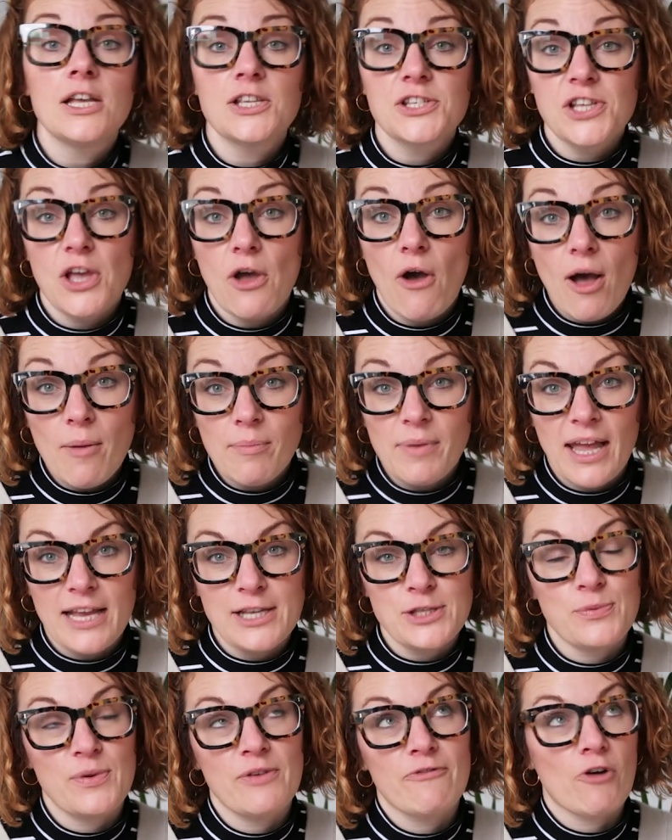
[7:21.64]
So up
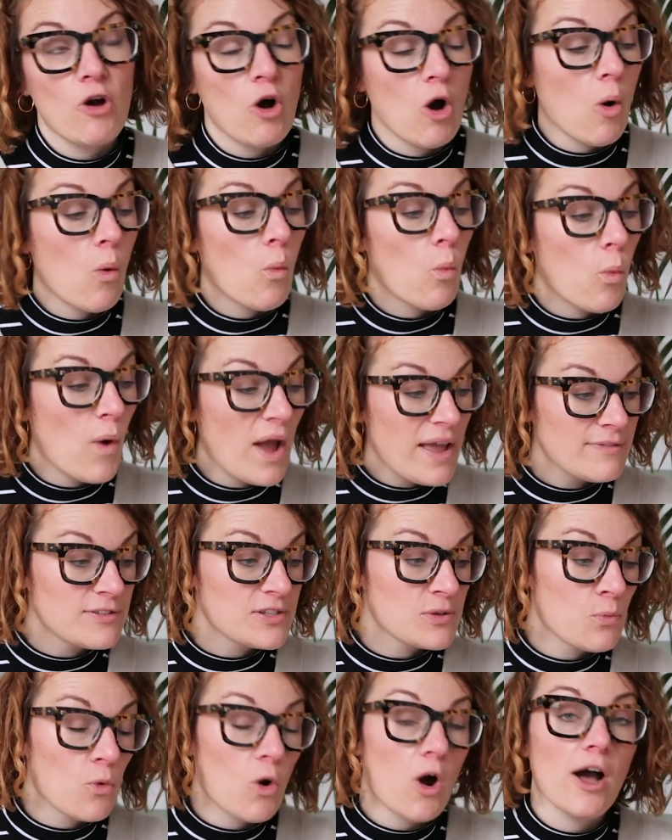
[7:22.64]
next, we've got
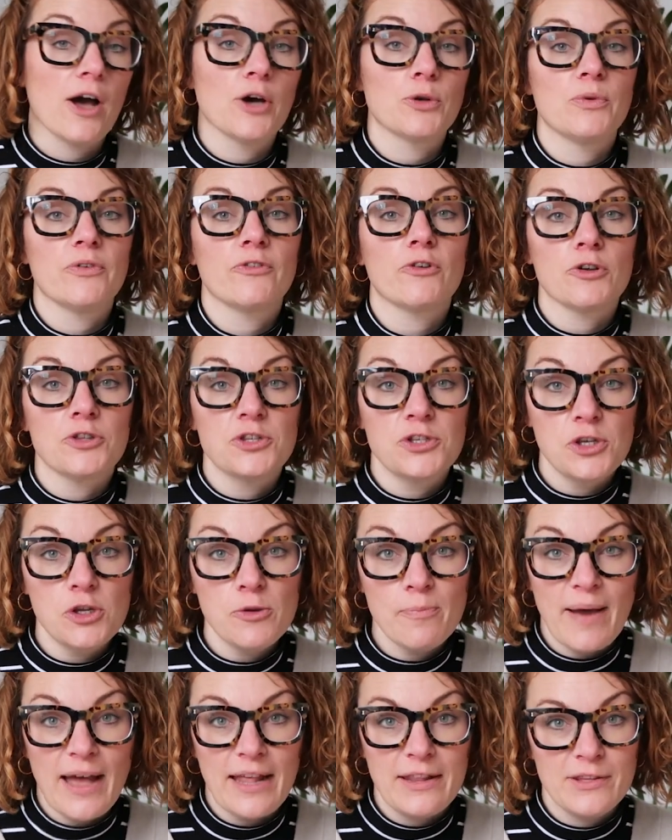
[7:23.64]
Waves and Wild. We've got
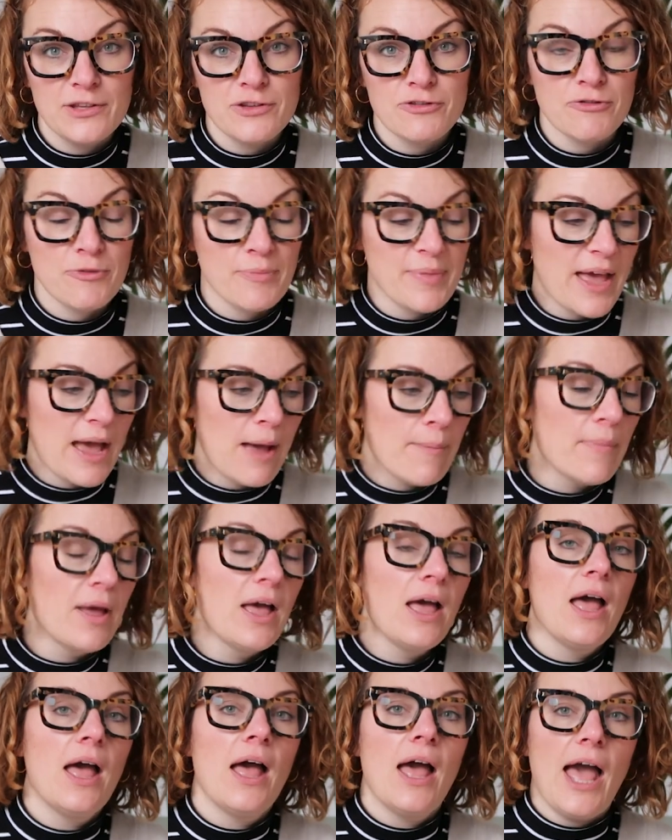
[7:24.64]
two patterns from them.
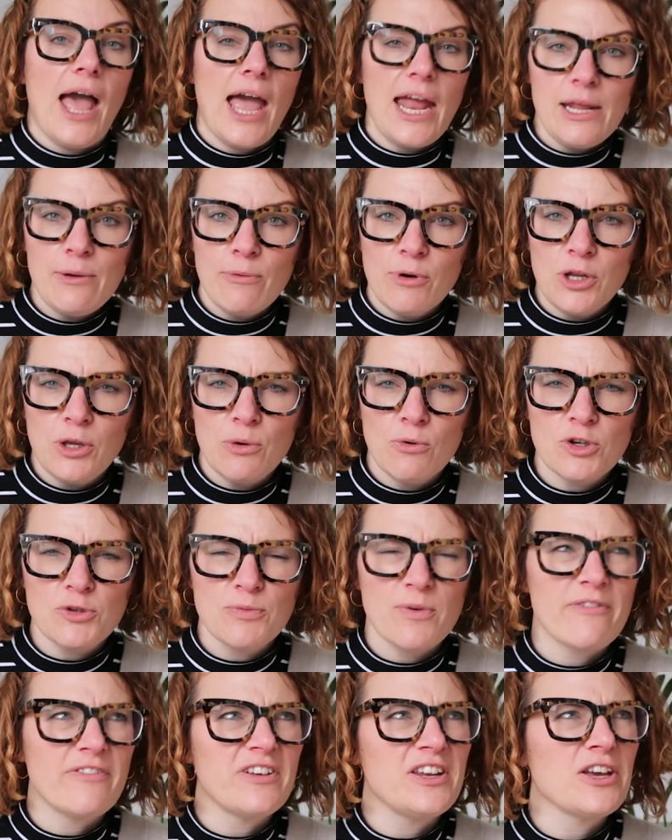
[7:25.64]
Anyone who watched
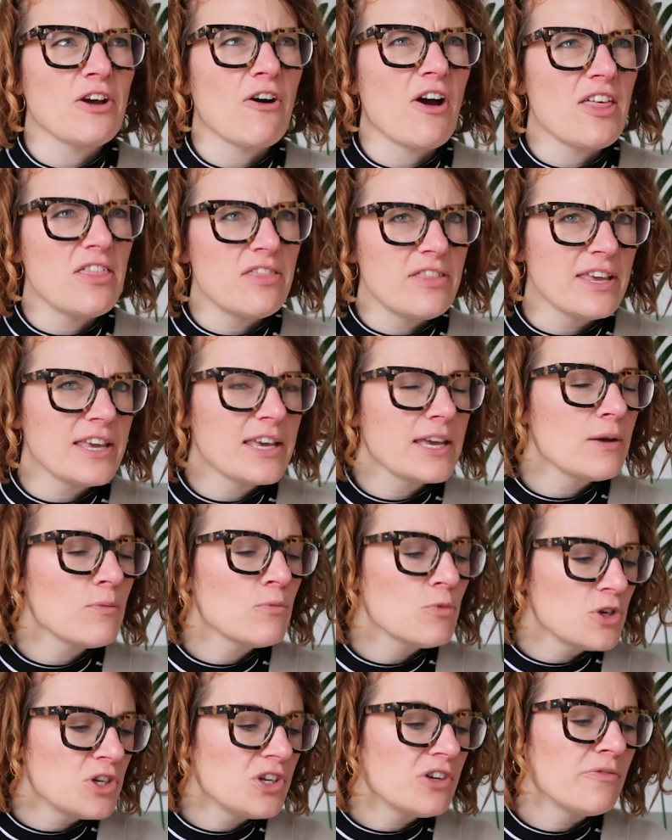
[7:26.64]
my video, I think it
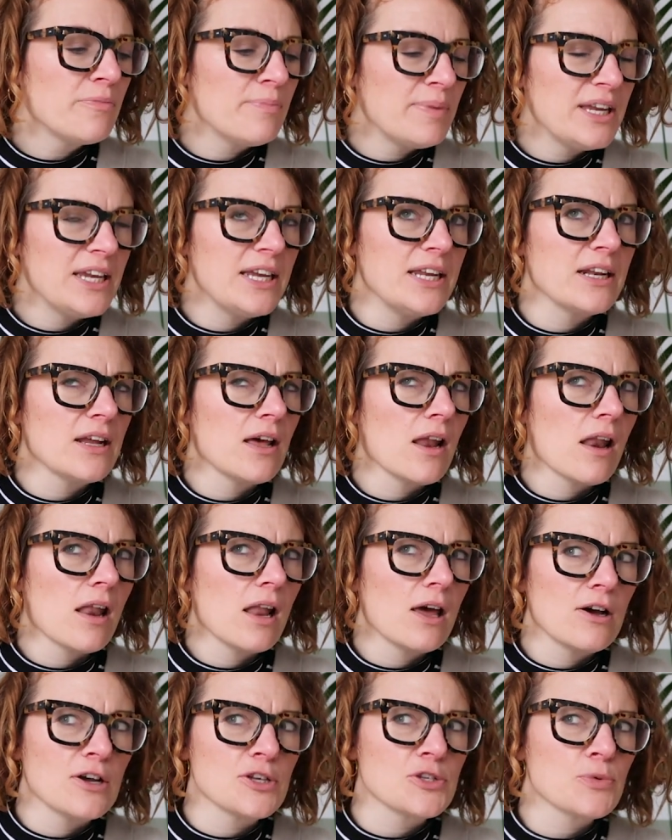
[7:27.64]
would have been
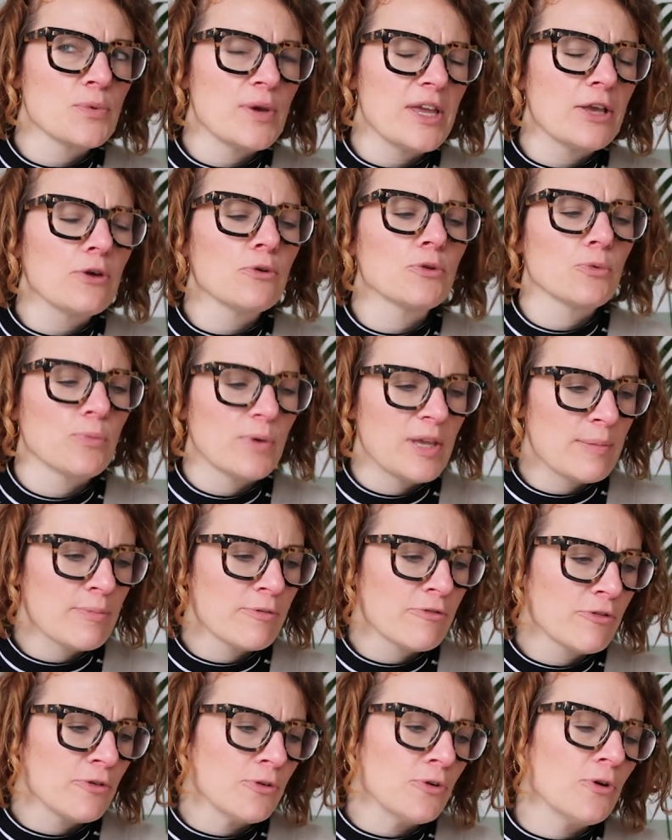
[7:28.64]
last week or the week
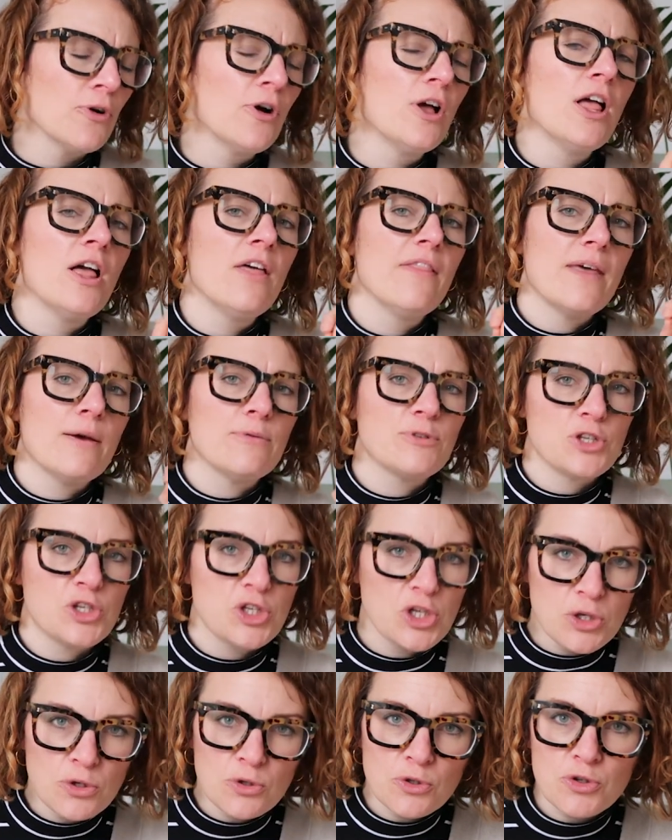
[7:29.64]
before, there was a
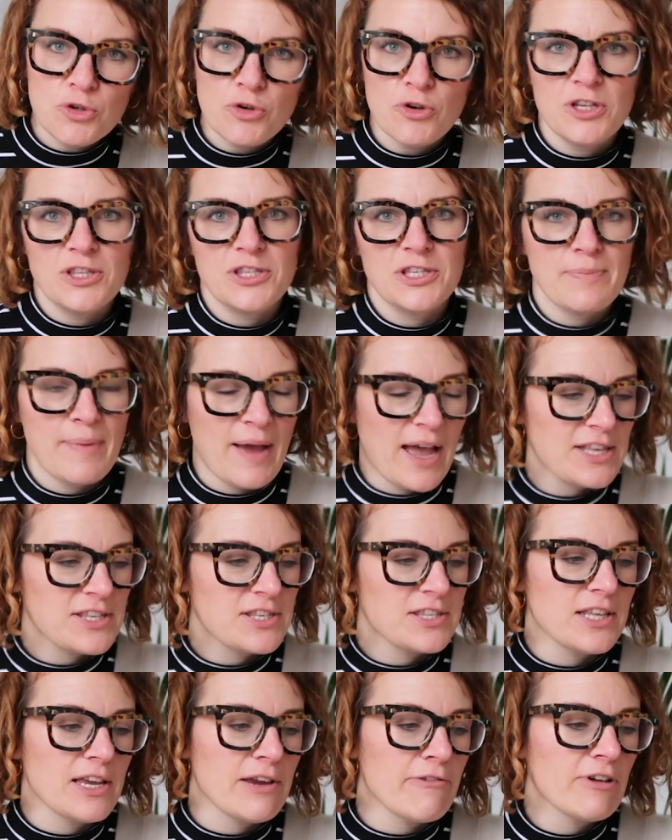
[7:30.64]
children's
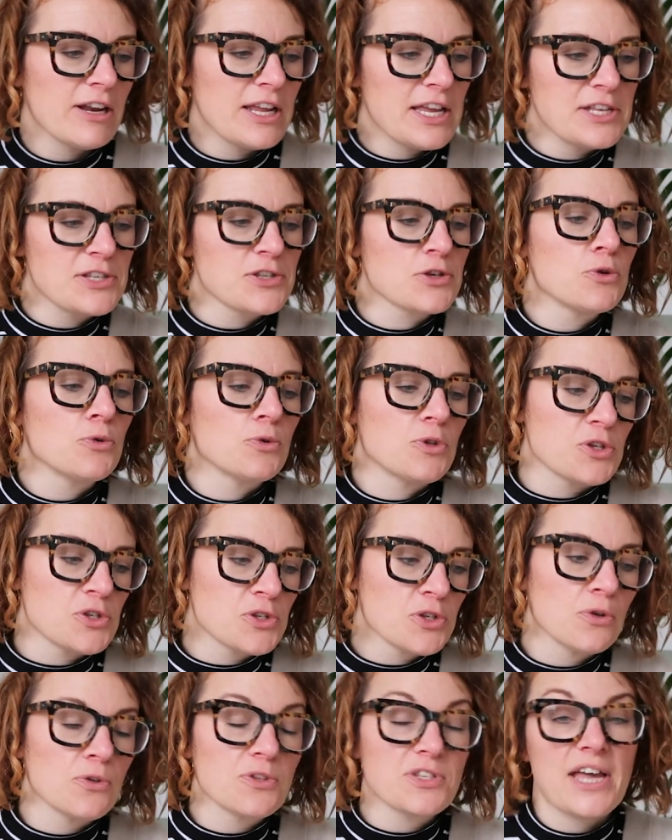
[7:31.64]
pattern they released called the
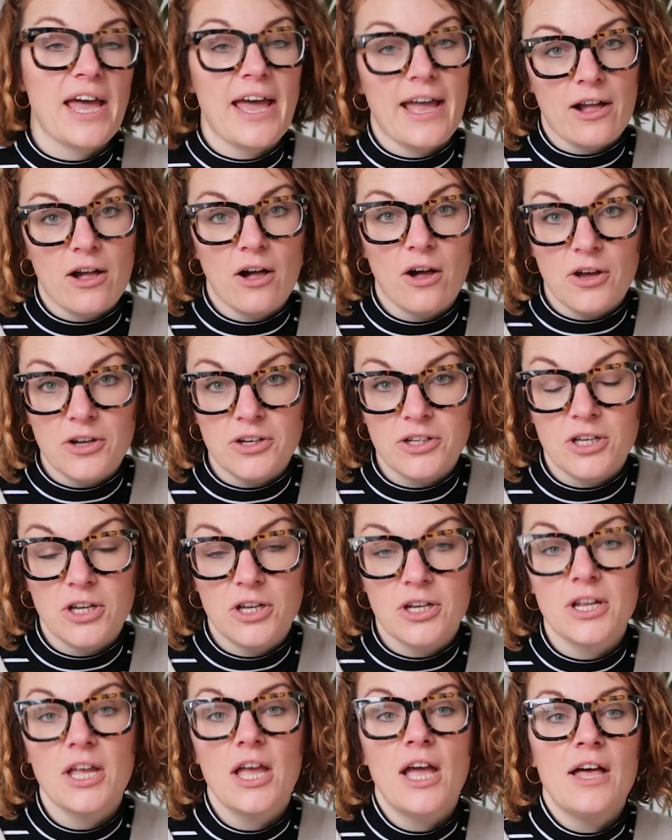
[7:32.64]
Salt Air
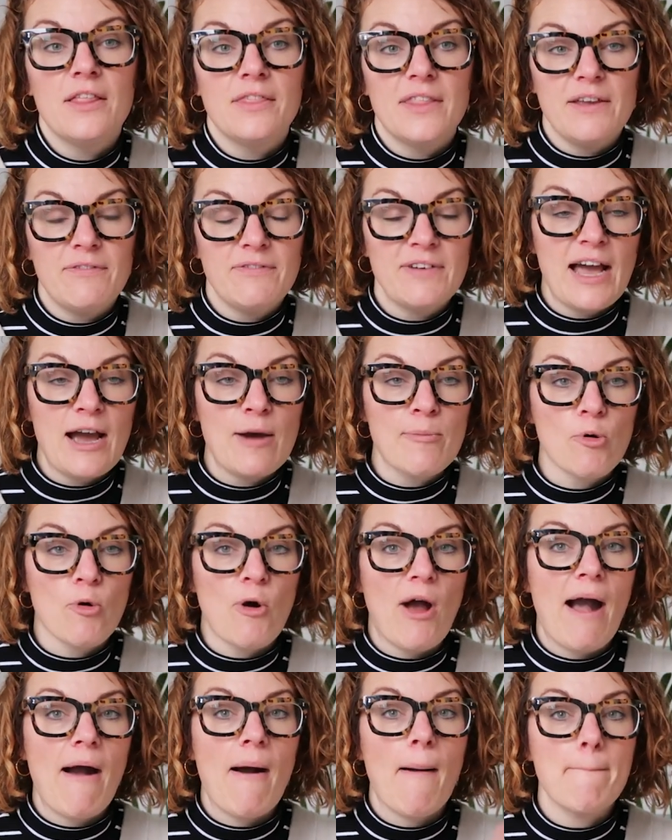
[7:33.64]
Cardigan. They've now
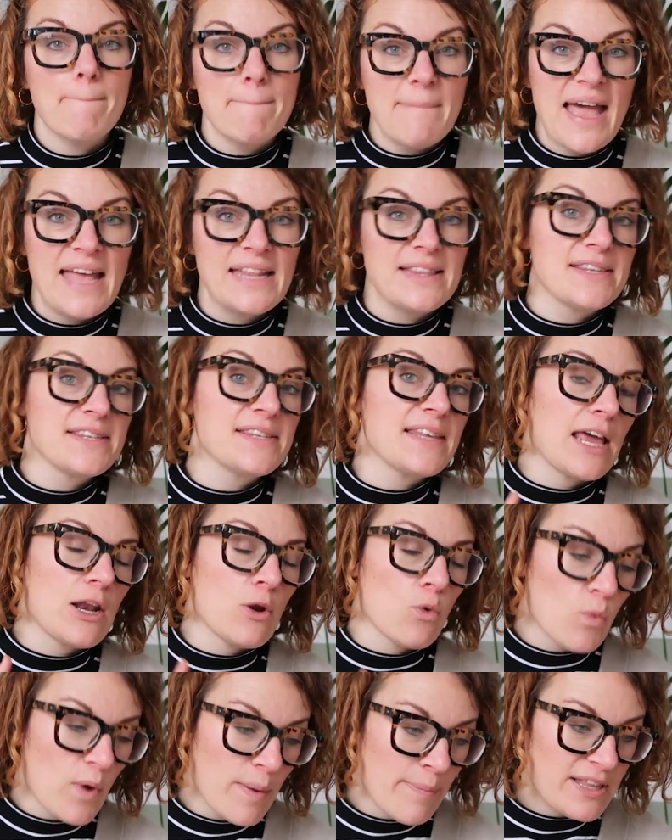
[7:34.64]
brought out a men's
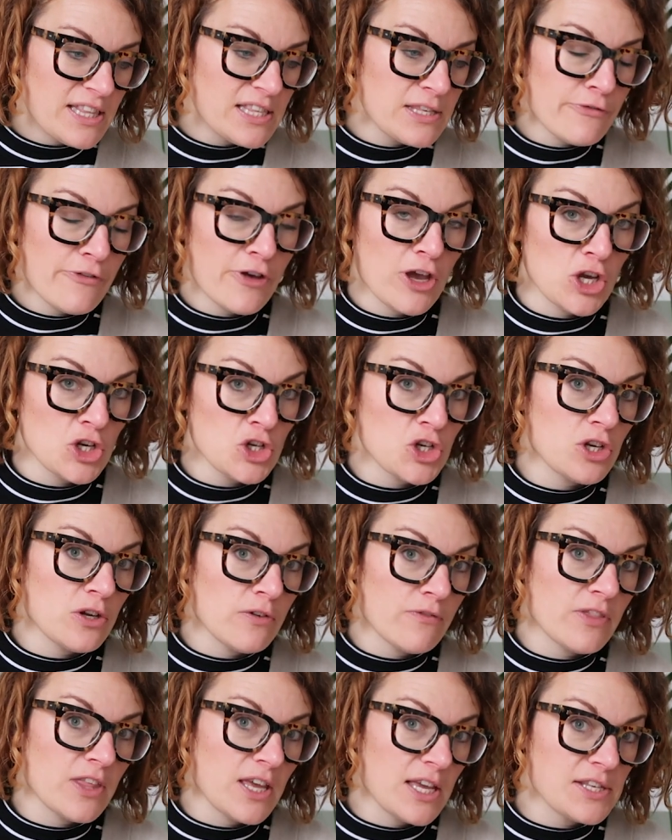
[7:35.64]
and a women's version
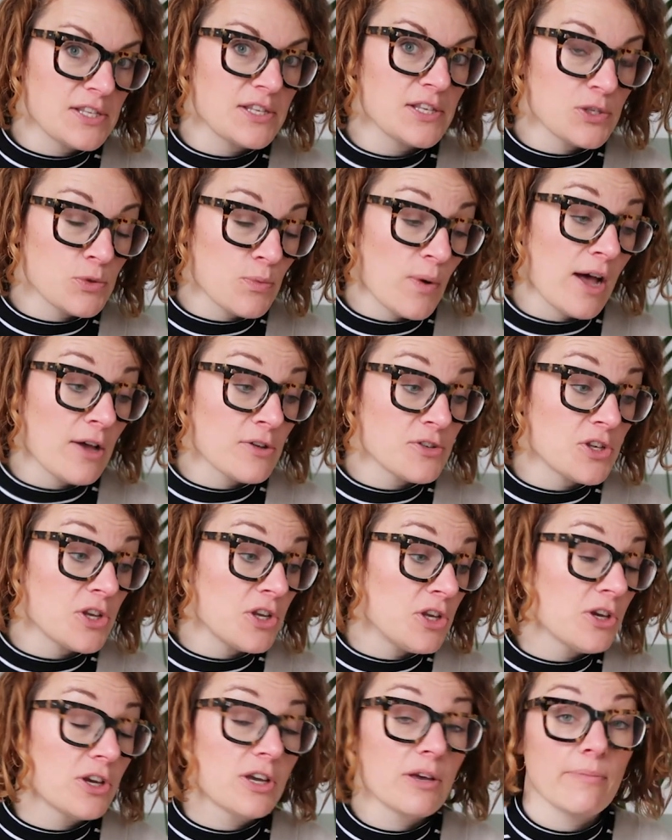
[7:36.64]
of this as well, so
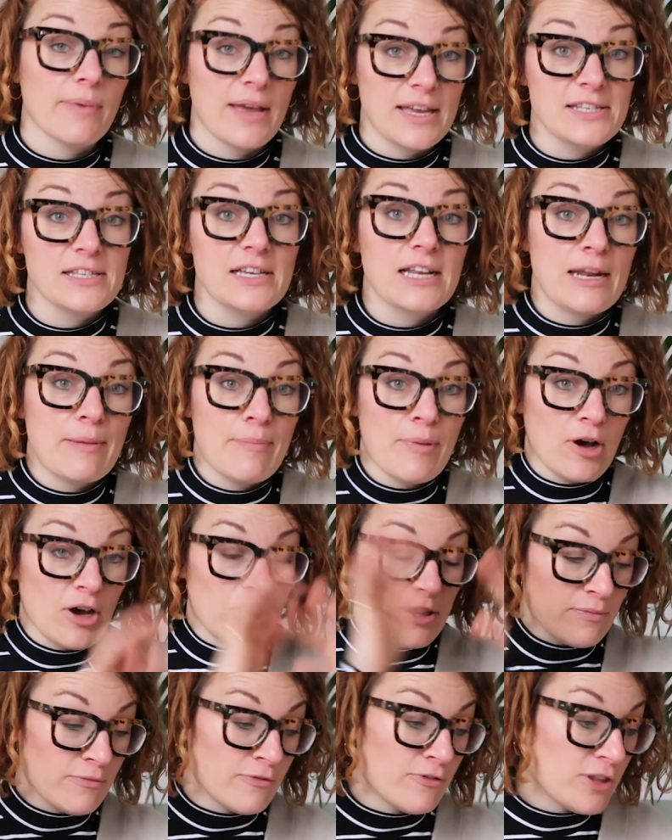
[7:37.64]
you can basically buy
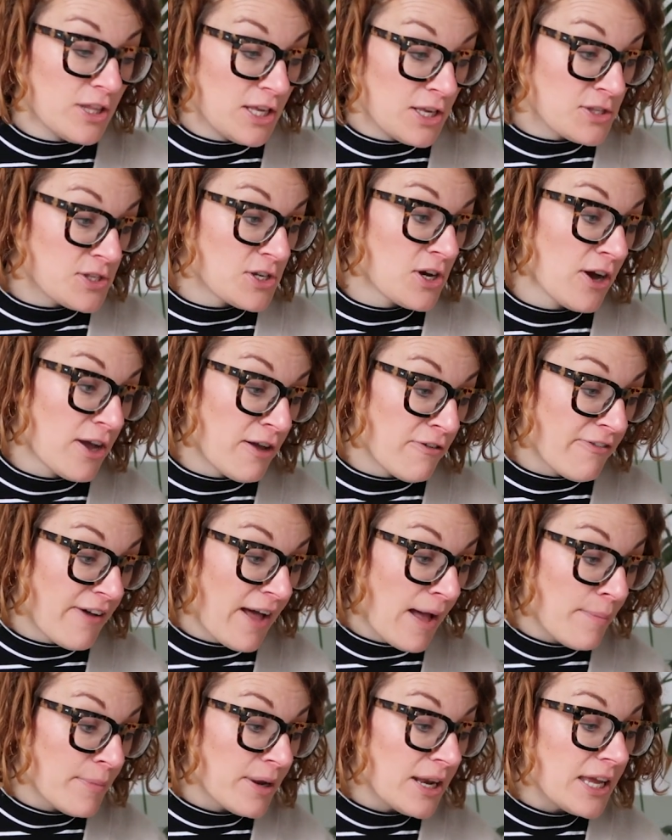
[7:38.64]
them for the entire
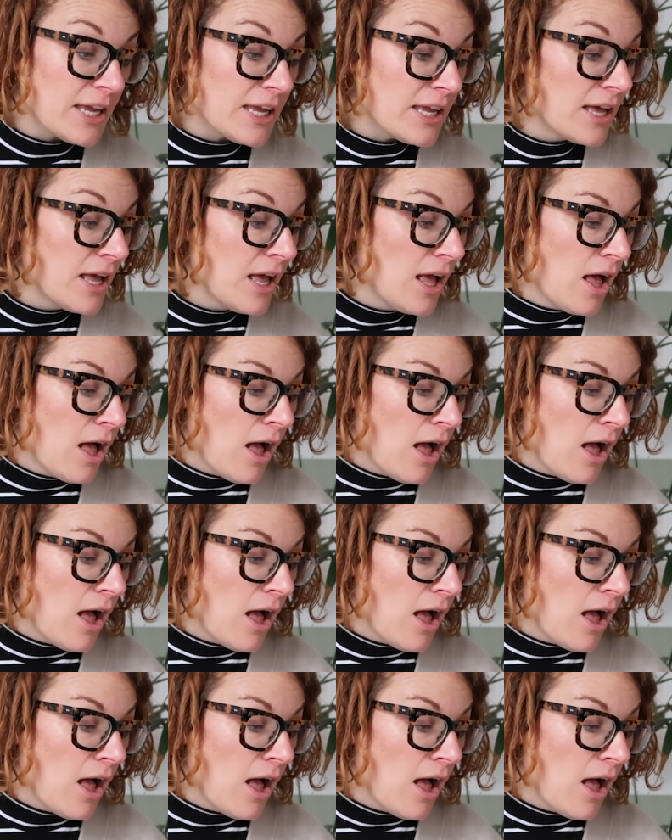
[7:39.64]
family.